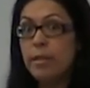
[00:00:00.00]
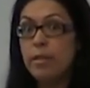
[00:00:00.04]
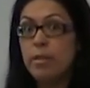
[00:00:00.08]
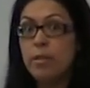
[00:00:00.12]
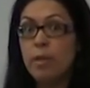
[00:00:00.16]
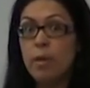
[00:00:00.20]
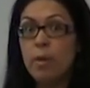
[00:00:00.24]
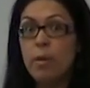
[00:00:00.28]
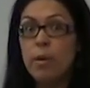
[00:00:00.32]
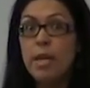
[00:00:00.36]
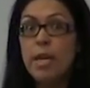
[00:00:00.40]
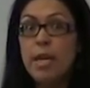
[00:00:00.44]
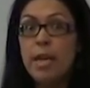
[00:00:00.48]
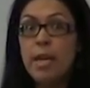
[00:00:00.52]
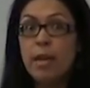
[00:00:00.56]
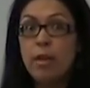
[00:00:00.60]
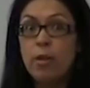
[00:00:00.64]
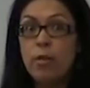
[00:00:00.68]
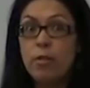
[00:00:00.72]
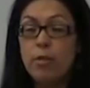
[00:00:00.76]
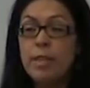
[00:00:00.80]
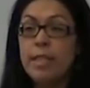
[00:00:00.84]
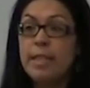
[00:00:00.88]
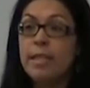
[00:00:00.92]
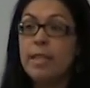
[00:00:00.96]
So
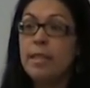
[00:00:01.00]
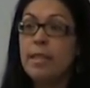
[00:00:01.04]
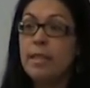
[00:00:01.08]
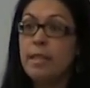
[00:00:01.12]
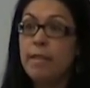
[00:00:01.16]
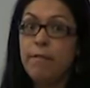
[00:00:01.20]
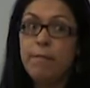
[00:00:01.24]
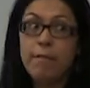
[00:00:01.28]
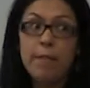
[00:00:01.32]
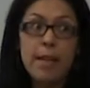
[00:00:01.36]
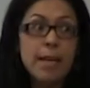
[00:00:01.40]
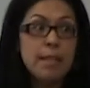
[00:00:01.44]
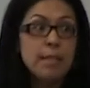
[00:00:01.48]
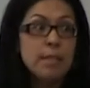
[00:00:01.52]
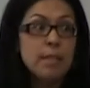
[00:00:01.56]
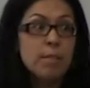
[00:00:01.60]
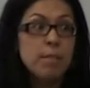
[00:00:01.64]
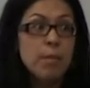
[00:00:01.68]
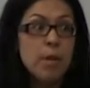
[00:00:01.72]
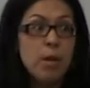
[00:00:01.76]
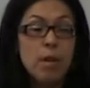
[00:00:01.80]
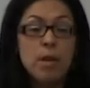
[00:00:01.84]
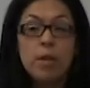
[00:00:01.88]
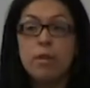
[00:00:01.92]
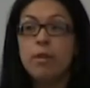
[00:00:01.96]
increasingly
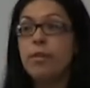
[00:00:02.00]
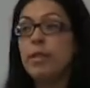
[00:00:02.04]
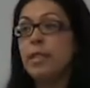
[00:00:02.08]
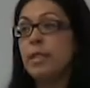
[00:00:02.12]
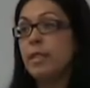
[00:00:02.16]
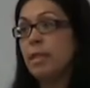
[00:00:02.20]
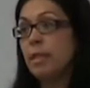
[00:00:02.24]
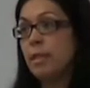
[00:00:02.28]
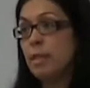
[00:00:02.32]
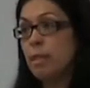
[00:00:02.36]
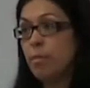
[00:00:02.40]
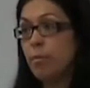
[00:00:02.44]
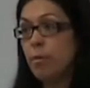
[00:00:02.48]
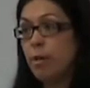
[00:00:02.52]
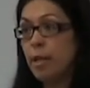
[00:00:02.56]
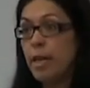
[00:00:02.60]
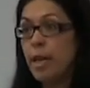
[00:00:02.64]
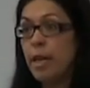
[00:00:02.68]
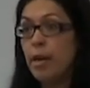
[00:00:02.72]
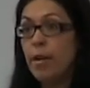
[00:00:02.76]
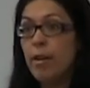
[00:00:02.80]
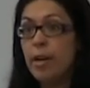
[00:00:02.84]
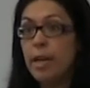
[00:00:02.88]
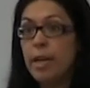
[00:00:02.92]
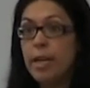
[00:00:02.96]
flexible, increasingly
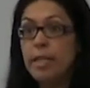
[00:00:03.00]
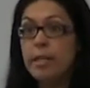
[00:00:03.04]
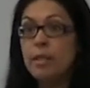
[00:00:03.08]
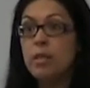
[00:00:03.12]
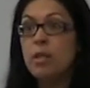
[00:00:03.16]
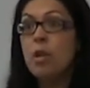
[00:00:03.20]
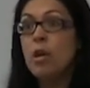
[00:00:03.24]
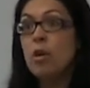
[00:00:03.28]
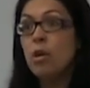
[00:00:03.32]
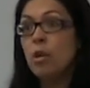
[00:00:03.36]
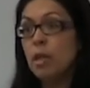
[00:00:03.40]
precarious,